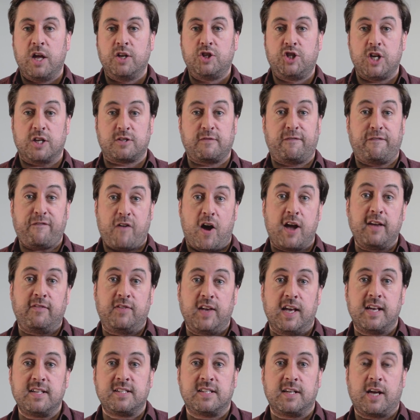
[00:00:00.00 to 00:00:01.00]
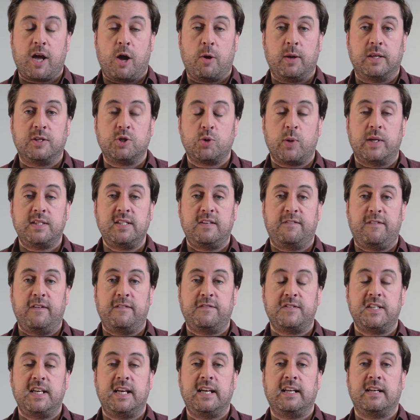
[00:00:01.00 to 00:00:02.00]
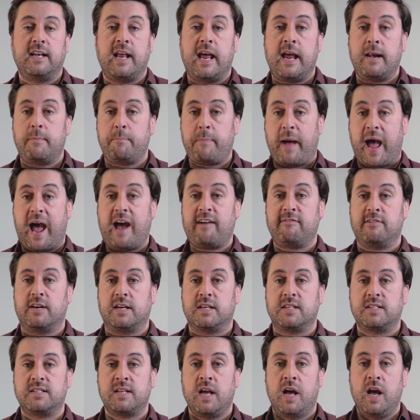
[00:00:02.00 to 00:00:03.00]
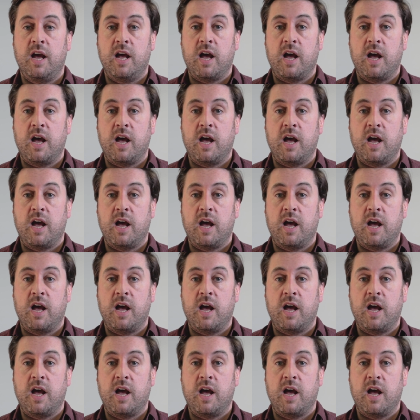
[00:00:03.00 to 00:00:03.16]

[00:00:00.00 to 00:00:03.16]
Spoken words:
just 5 years ago in 2015 in Paris